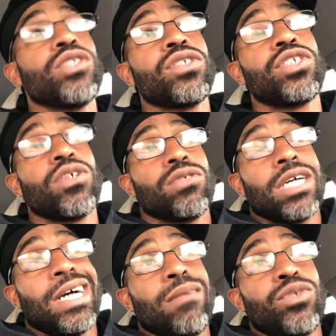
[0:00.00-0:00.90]
She goes,
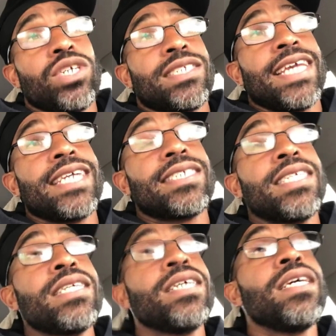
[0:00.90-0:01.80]
I'm just
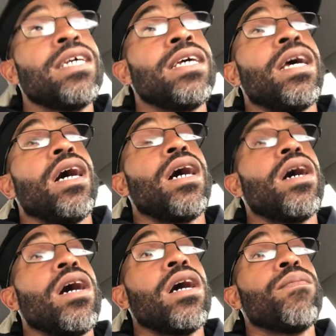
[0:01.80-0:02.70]
guessing.
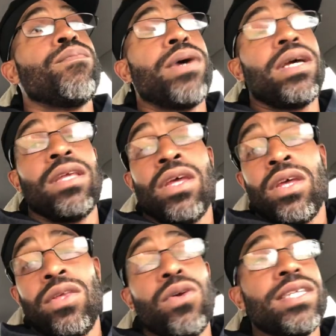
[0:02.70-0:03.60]
But
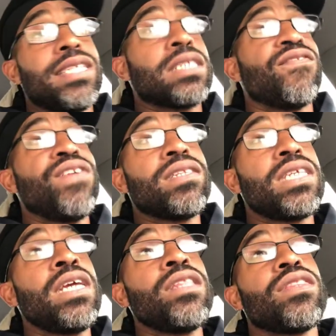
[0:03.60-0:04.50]
you can take the
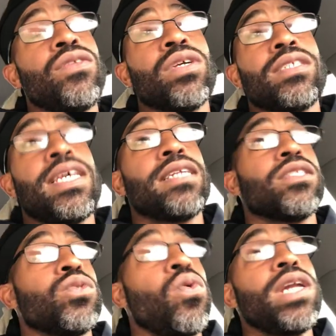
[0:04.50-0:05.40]
15th, you can take the
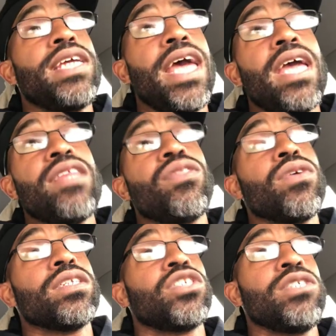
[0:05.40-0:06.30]
28th, you
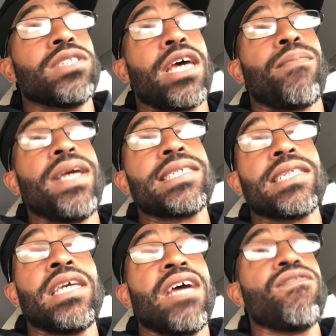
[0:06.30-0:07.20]
can choose, like,
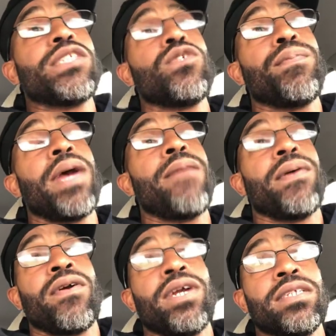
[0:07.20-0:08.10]
basically every two pay
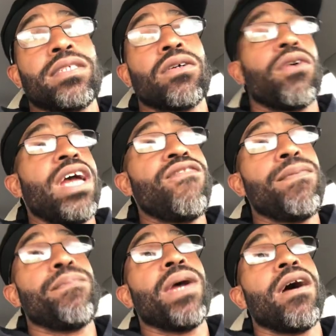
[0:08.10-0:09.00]
periods, or every
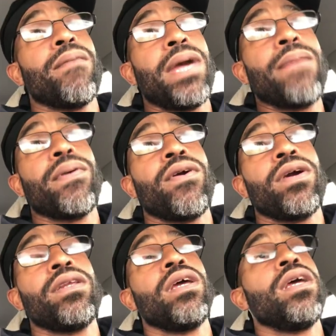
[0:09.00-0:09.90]
pay
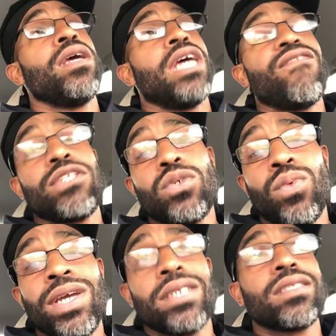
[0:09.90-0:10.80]
period, every 2
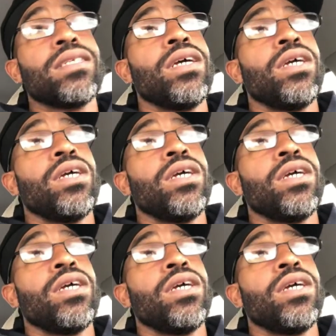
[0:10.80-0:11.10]
weeks,